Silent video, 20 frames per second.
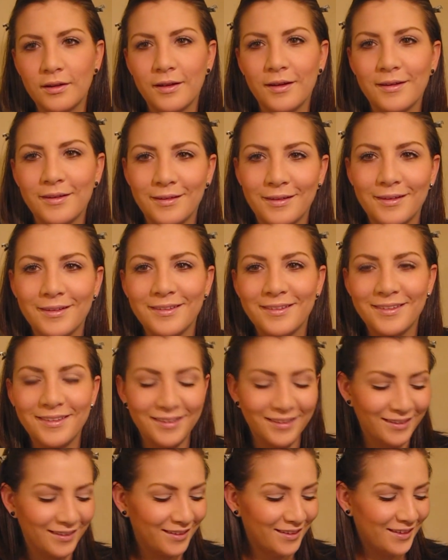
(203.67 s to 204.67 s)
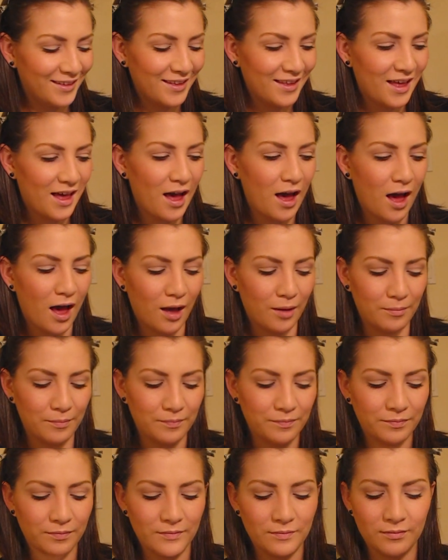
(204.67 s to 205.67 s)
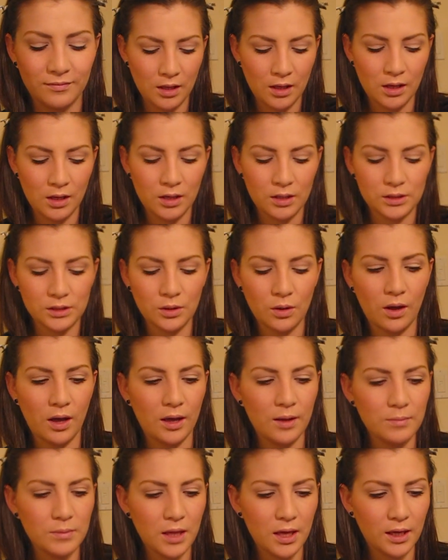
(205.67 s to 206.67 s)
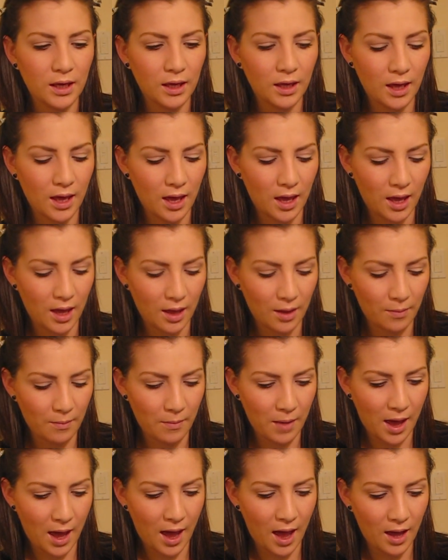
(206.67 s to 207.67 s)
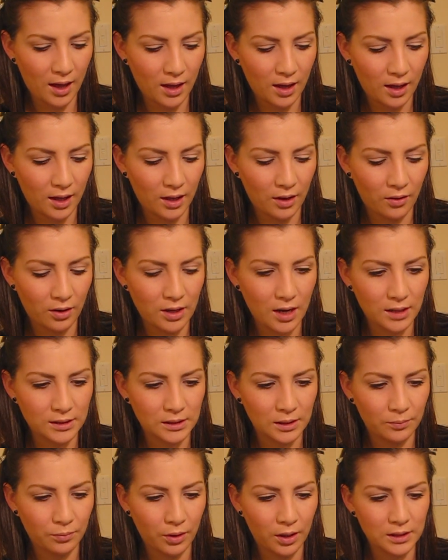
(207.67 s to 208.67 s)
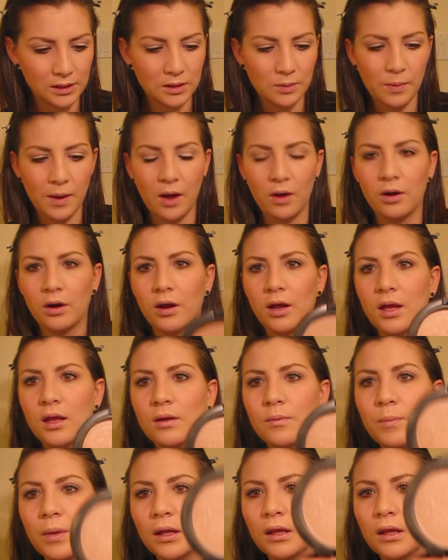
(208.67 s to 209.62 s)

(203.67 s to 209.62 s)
So I am taking a MAC Iridescent Pressed Powder in